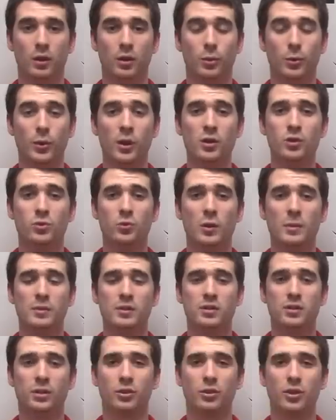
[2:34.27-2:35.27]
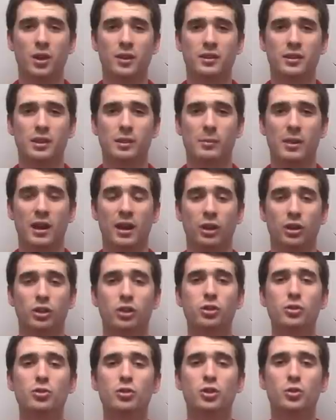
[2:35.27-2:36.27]
The Rhodes women's lacrosse team had a
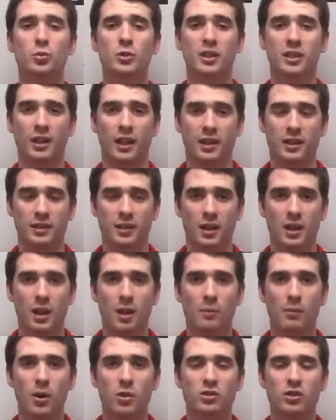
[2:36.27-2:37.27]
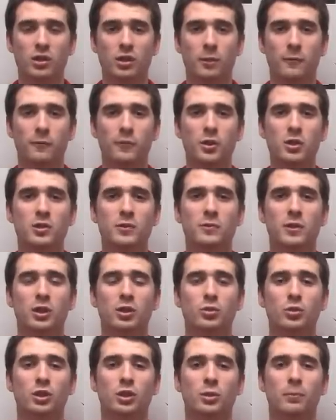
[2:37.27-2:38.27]
huge weekend, posting the first
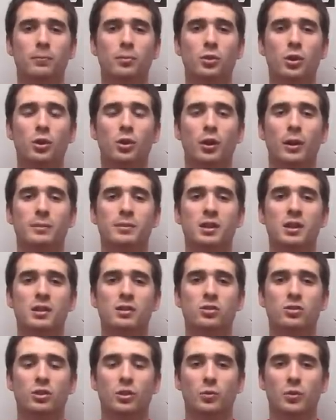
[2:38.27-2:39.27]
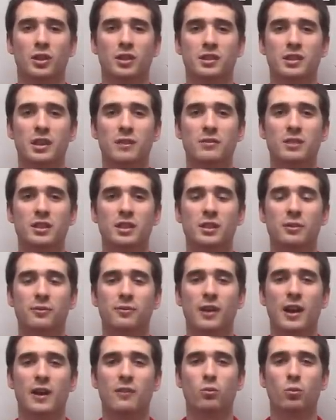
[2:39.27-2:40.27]
victory in the program's history with a
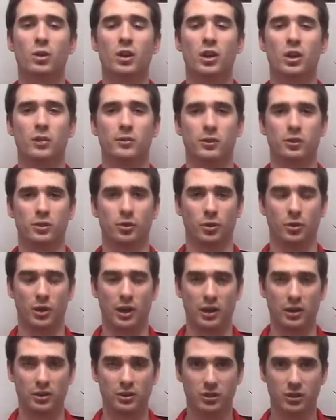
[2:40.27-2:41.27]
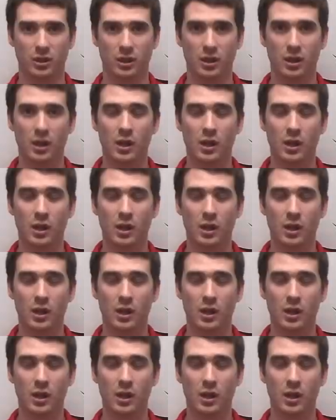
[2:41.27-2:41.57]
17-5 win over LaGrange.